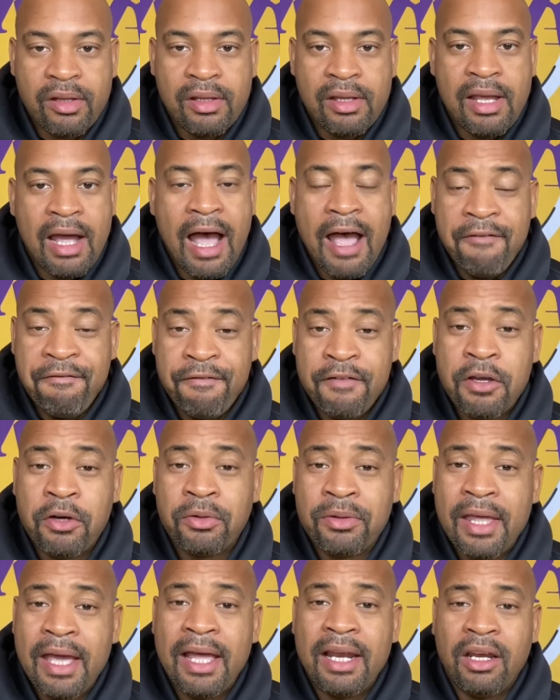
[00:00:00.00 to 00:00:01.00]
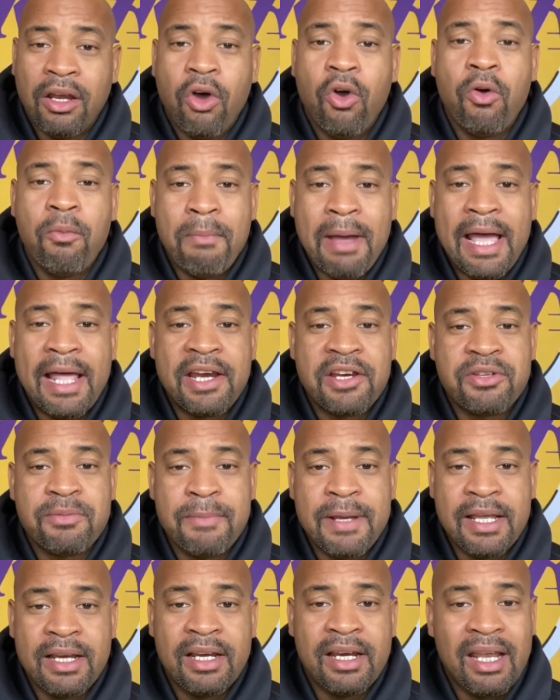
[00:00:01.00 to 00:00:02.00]
I feel that load
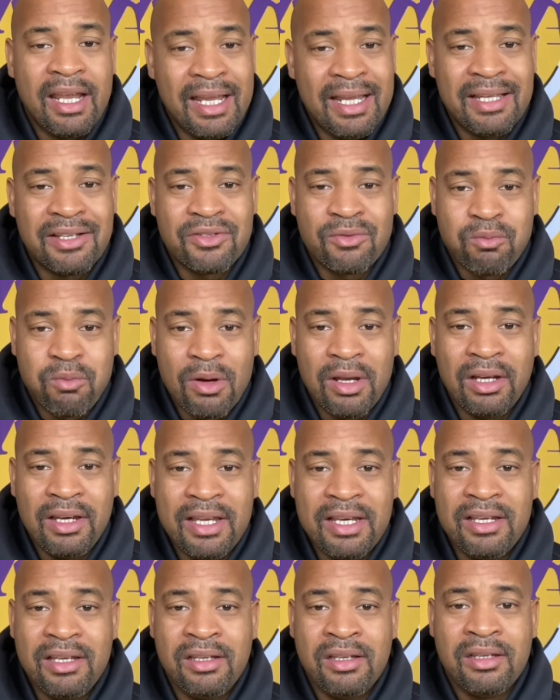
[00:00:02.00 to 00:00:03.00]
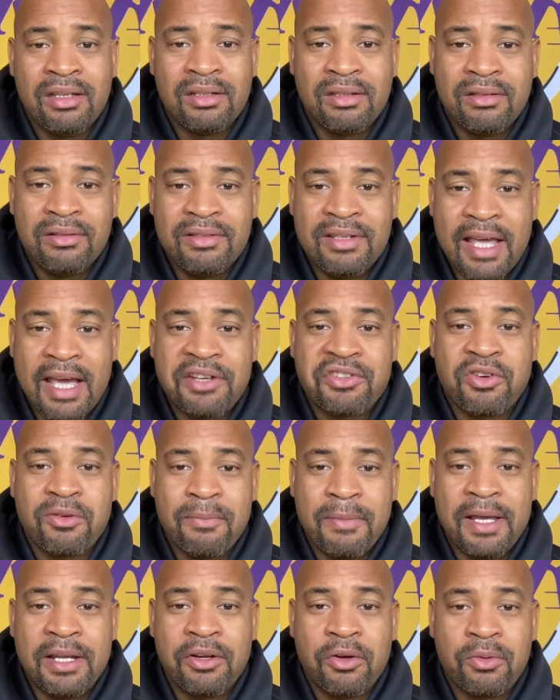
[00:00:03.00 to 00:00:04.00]
management is really
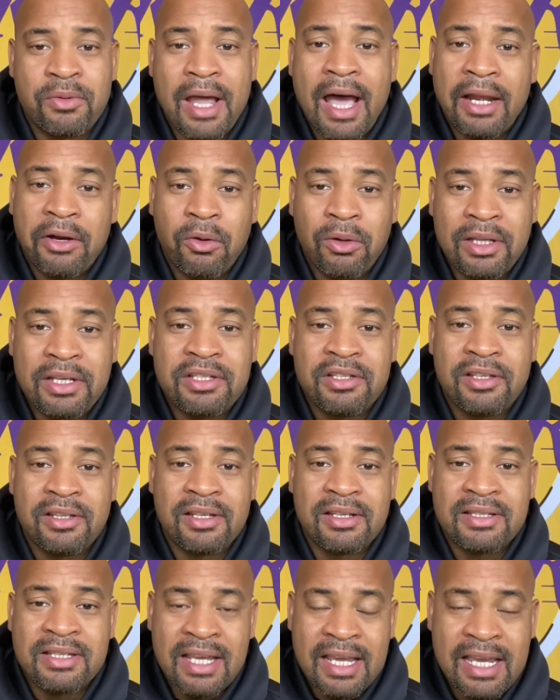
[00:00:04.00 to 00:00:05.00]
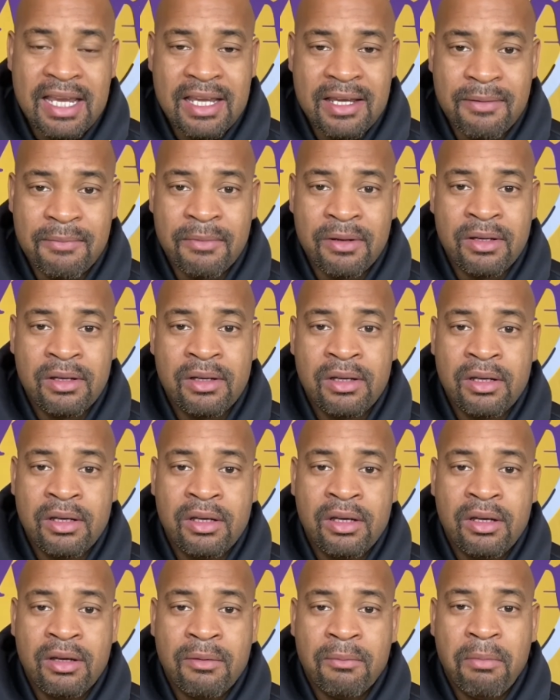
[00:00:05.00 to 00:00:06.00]
detrimental not only to the team,
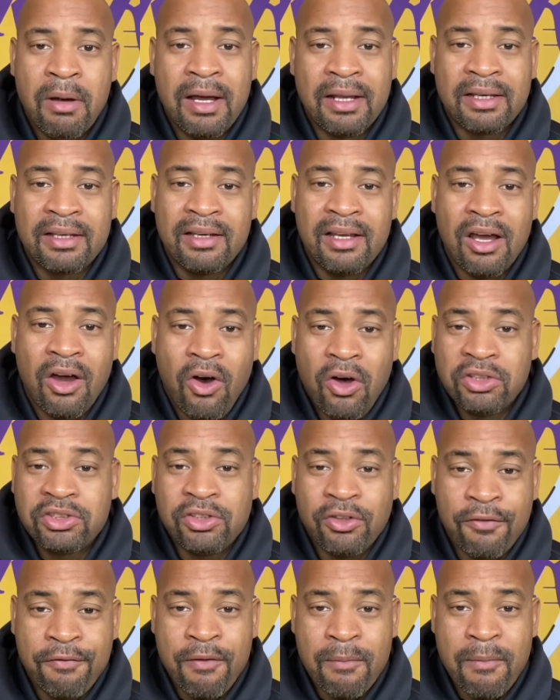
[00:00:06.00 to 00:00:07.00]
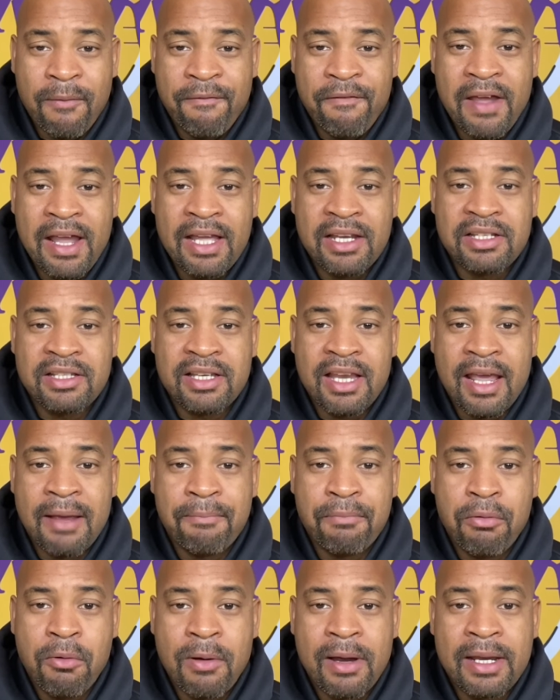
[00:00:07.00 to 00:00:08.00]
but also from a fan
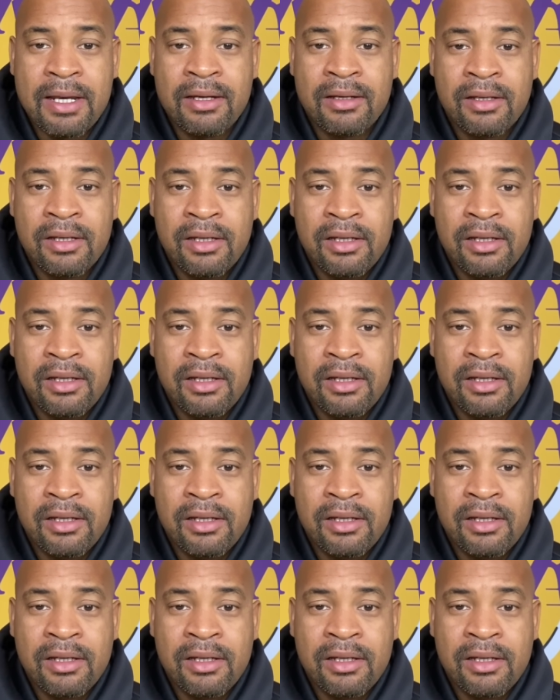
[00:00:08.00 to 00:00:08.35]
standpoint.